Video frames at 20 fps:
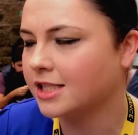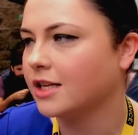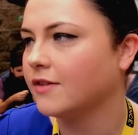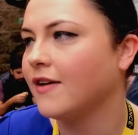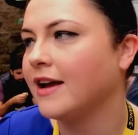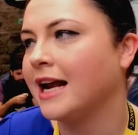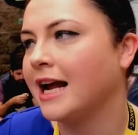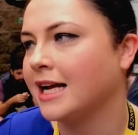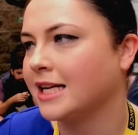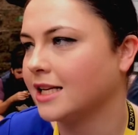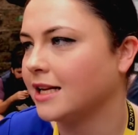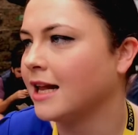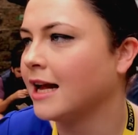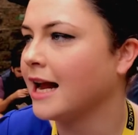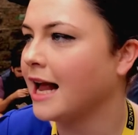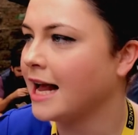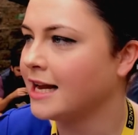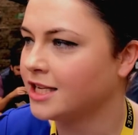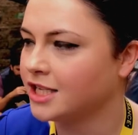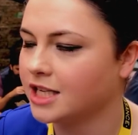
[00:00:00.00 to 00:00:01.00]
So then I
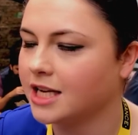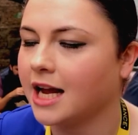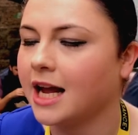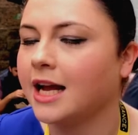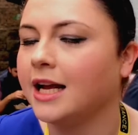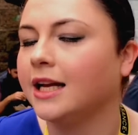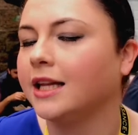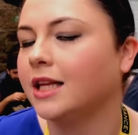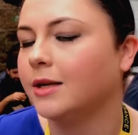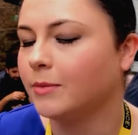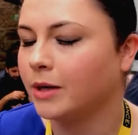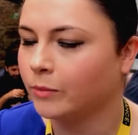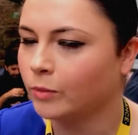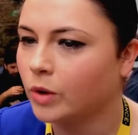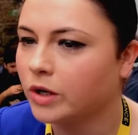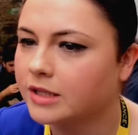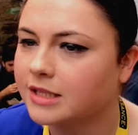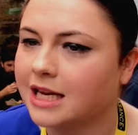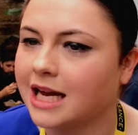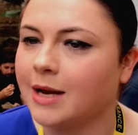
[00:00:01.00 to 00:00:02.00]
educated them on
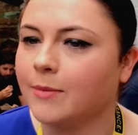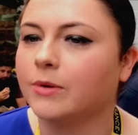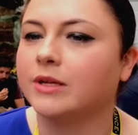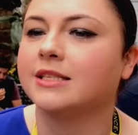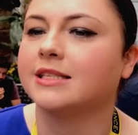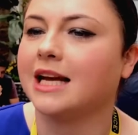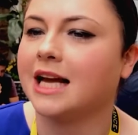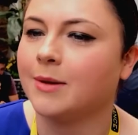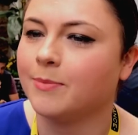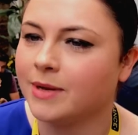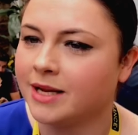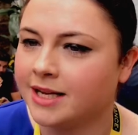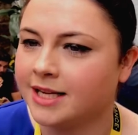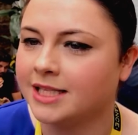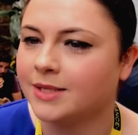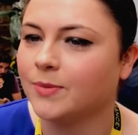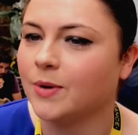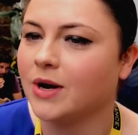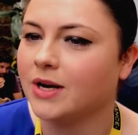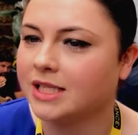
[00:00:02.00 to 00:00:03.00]
what type 1
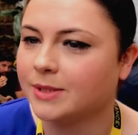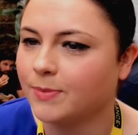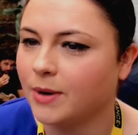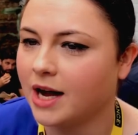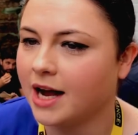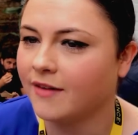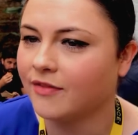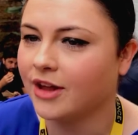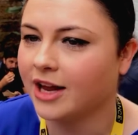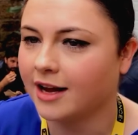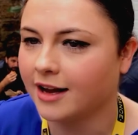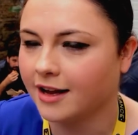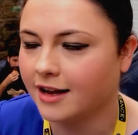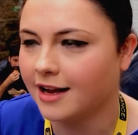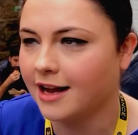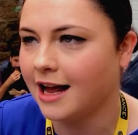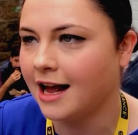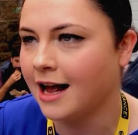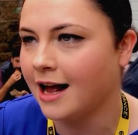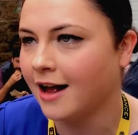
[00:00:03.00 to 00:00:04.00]
diabetes was. But I think,
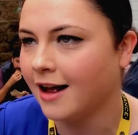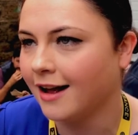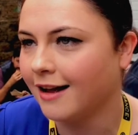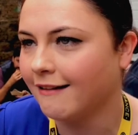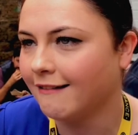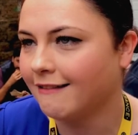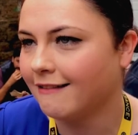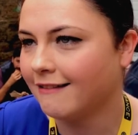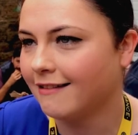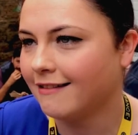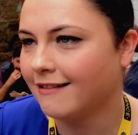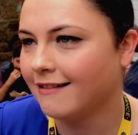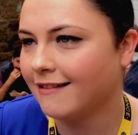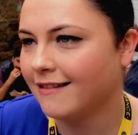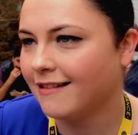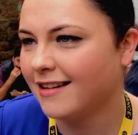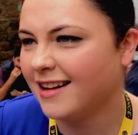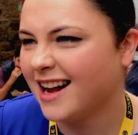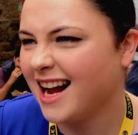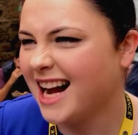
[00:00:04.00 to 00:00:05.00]
yeah,
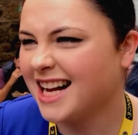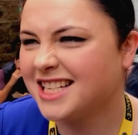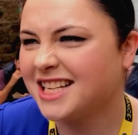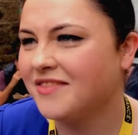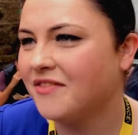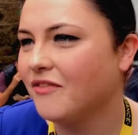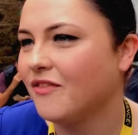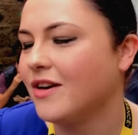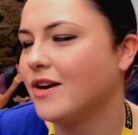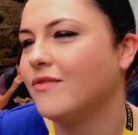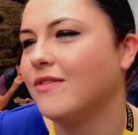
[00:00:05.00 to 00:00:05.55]
I didn't feel